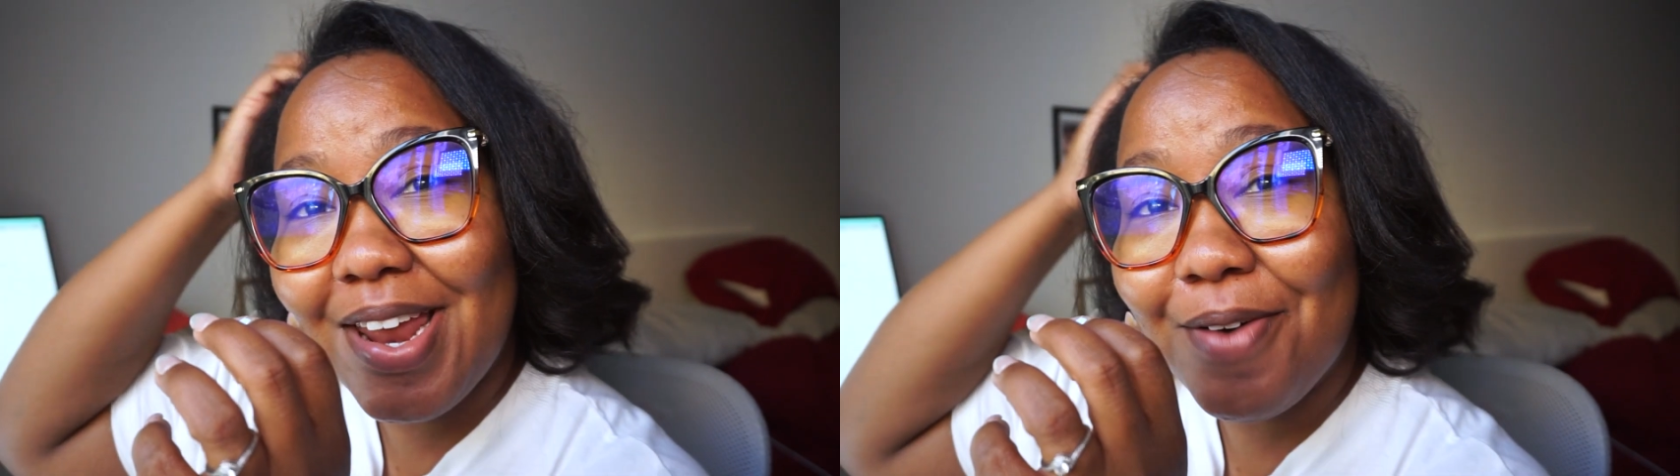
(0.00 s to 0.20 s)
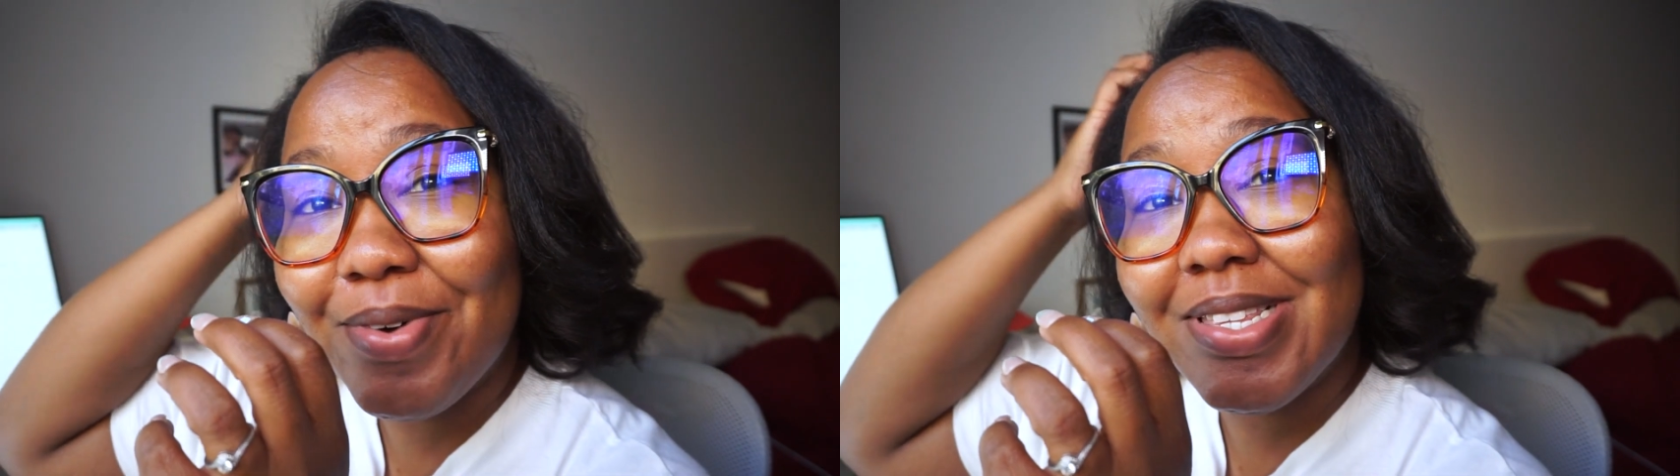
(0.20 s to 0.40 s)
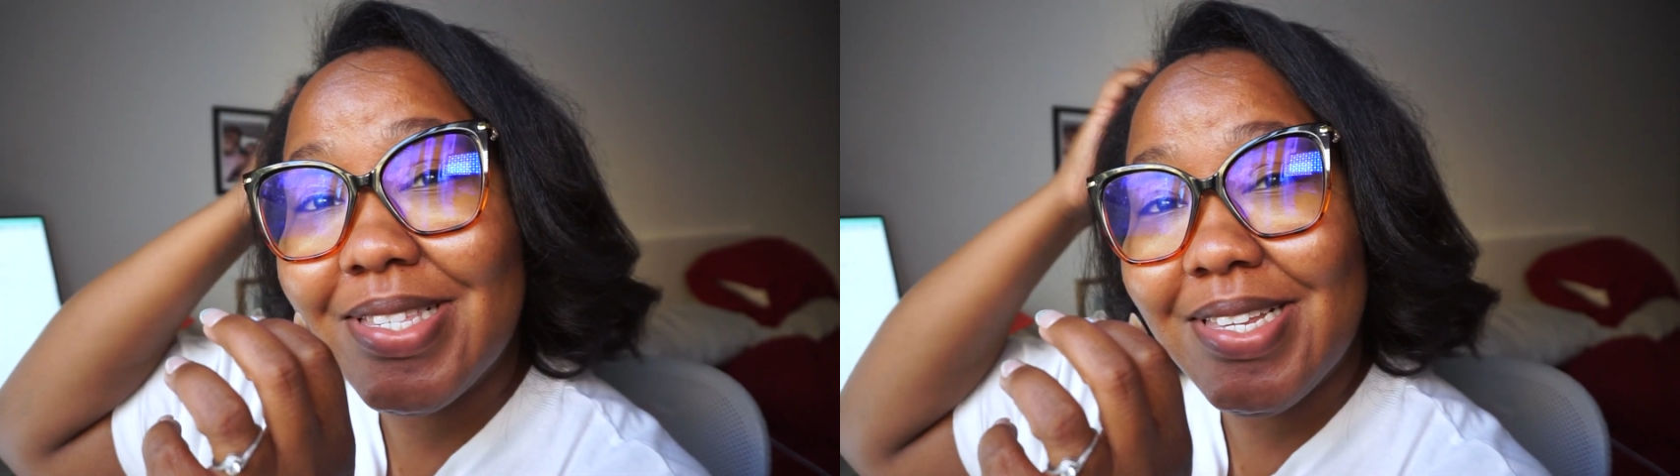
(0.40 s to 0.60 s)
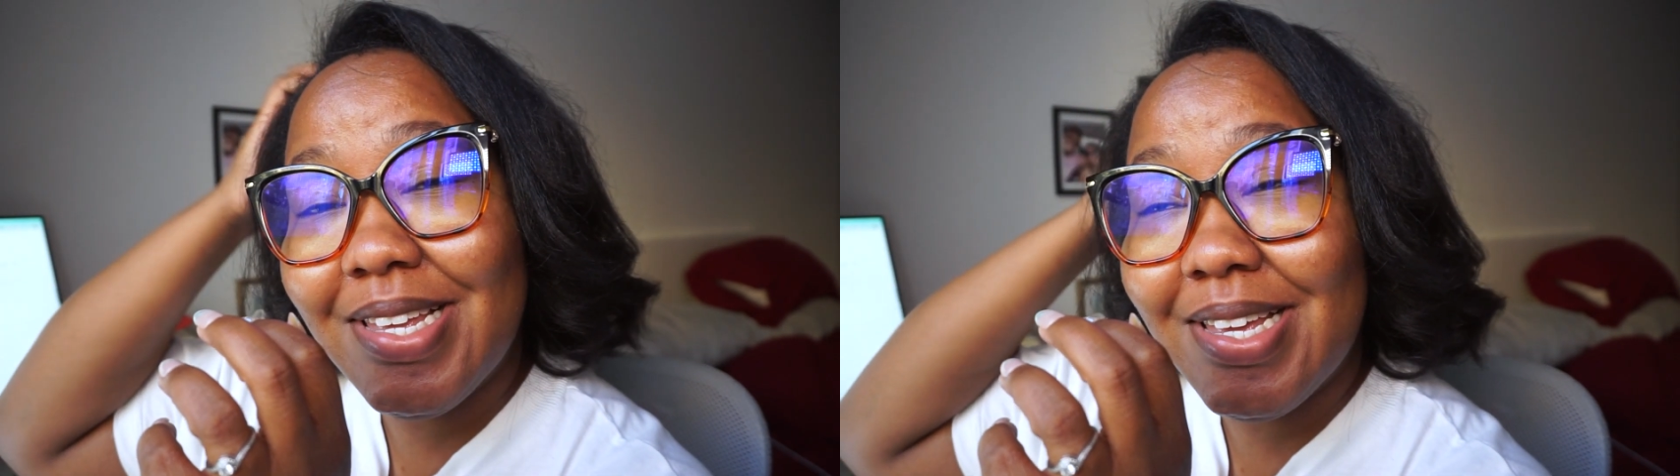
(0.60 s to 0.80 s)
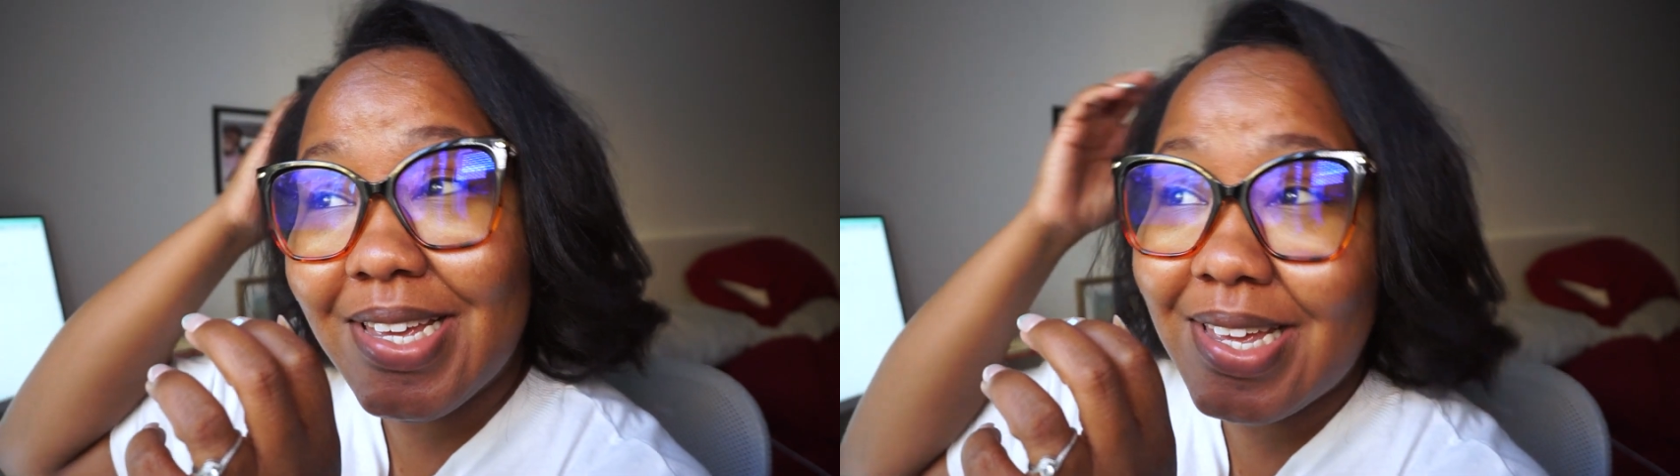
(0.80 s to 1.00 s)
that was
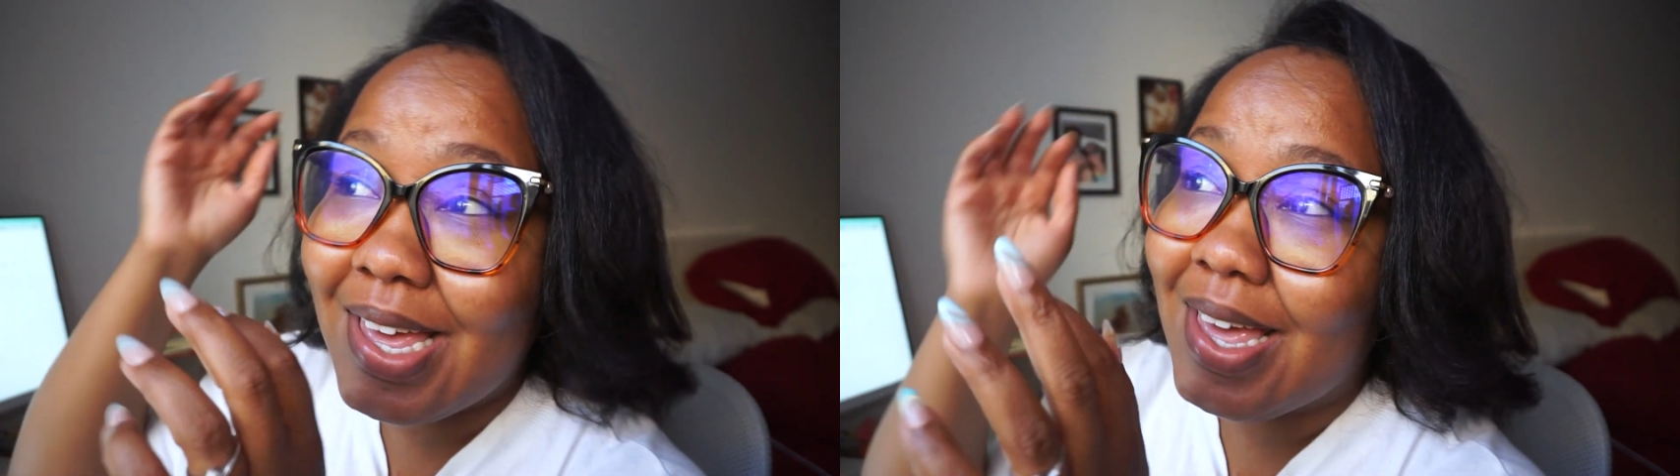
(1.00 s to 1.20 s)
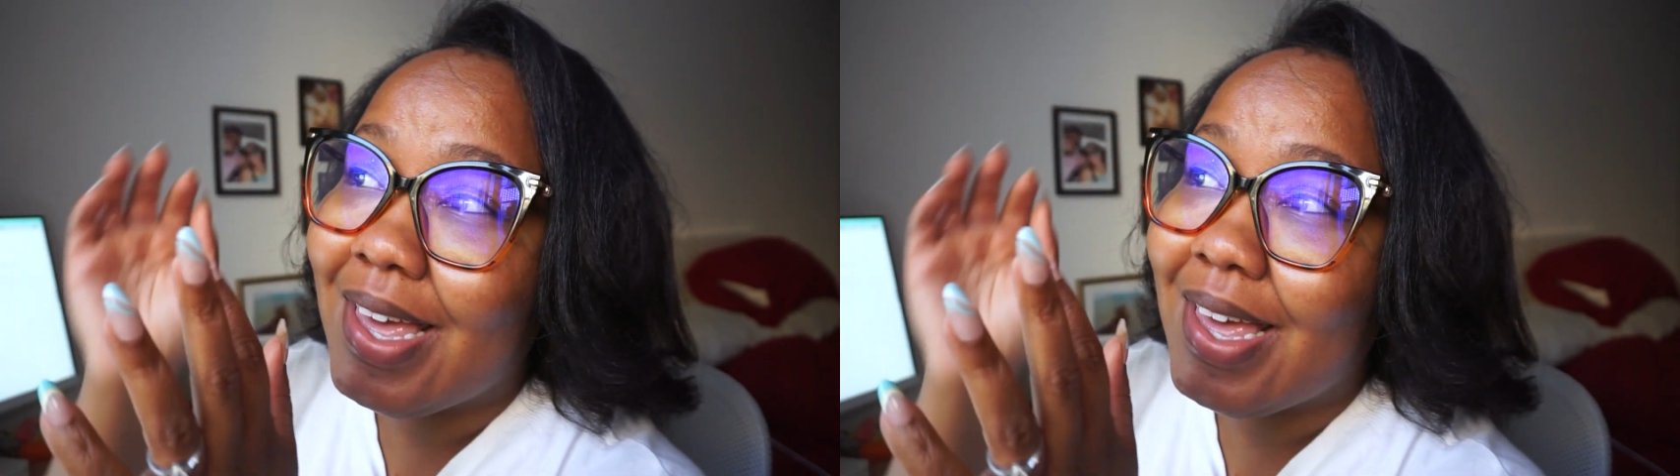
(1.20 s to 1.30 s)
the